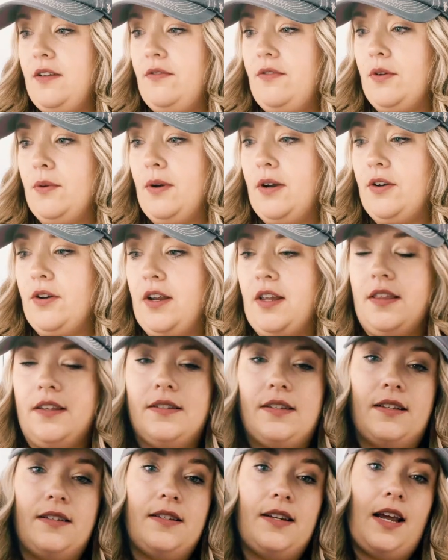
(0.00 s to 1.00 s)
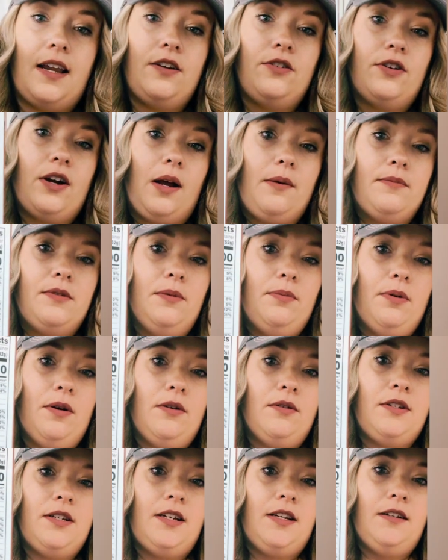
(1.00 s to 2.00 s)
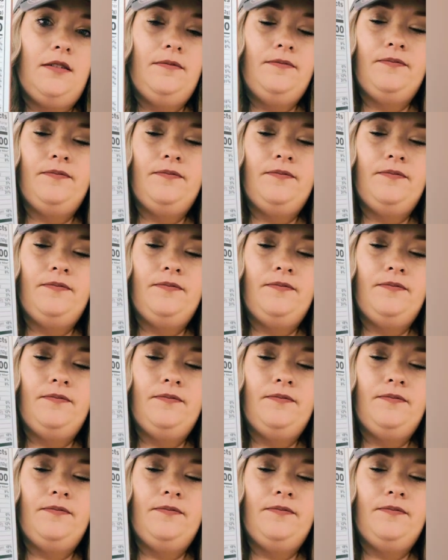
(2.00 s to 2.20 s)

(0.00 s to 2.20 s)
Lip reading: if you're wondering, this has 10 grams of protein